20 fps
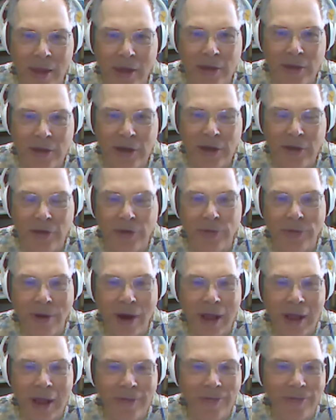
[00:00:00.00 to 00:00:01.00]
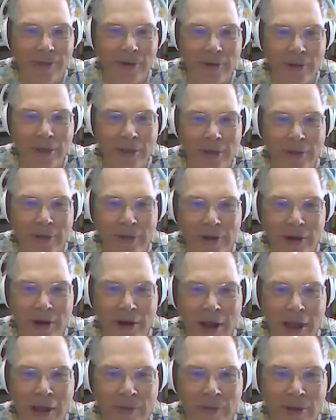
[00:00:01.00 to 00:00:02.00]
She's drawing fruit this
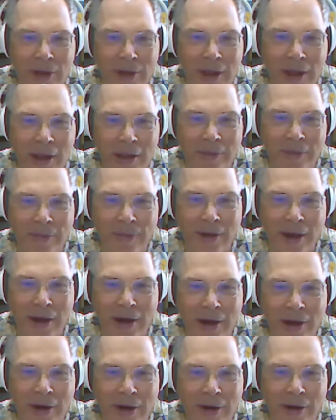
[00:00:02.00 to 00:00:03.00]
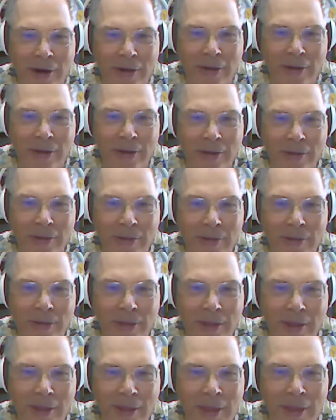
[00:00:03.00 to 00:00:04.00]
year and would like to find a cartoon
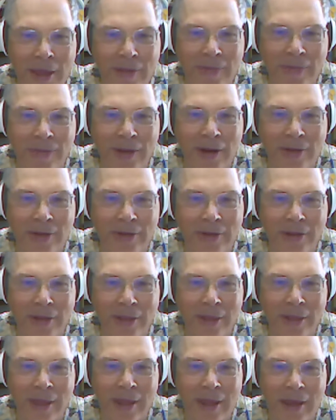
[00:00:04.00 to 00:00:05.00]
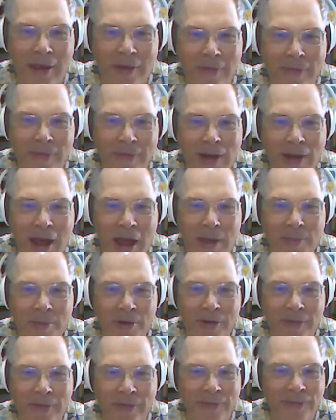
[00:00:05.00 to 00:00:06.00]
that fits the
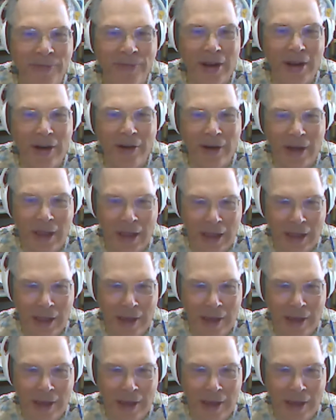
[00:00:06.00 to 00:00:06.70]
fiber fairy.